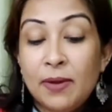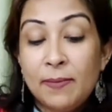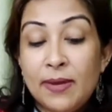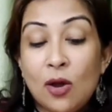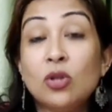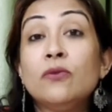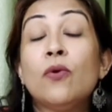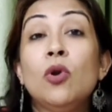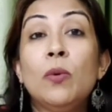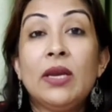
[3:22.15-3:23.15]
baby on the
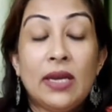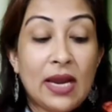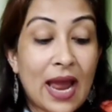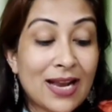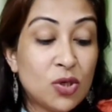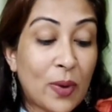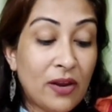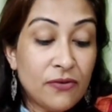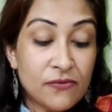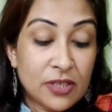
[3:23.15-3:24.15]
following day at
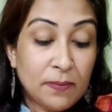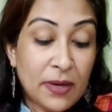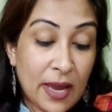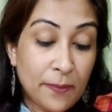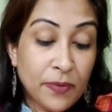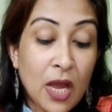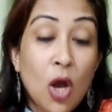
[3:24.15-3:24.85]
12:50 p.m.